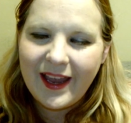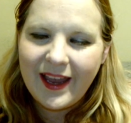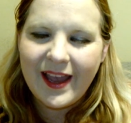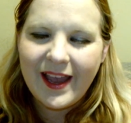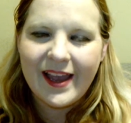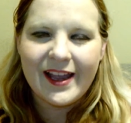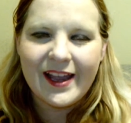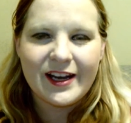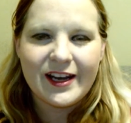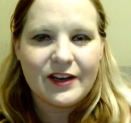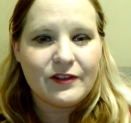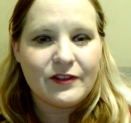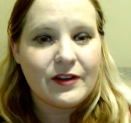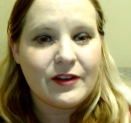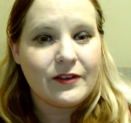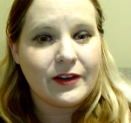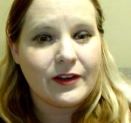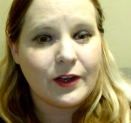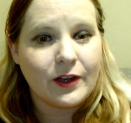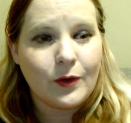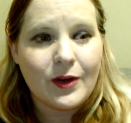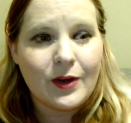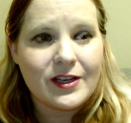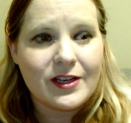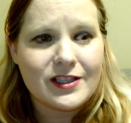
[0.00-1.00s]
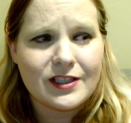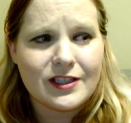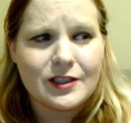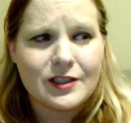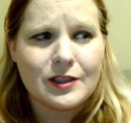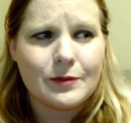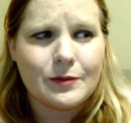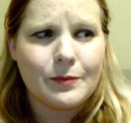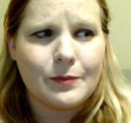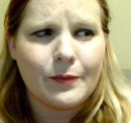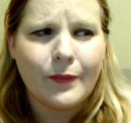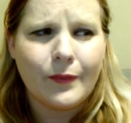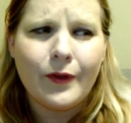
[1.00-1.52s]
and if you have any questions,
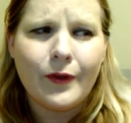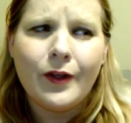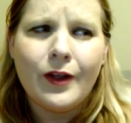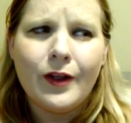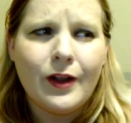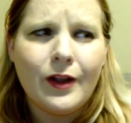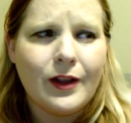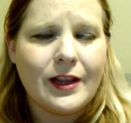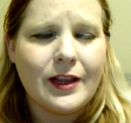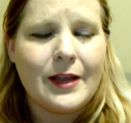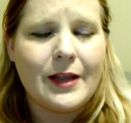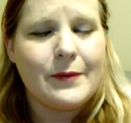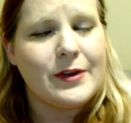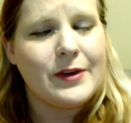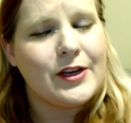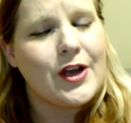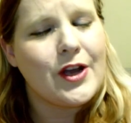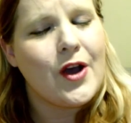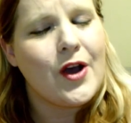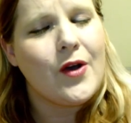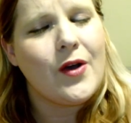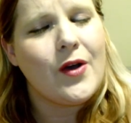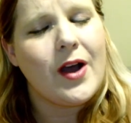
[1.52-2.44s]
let me know.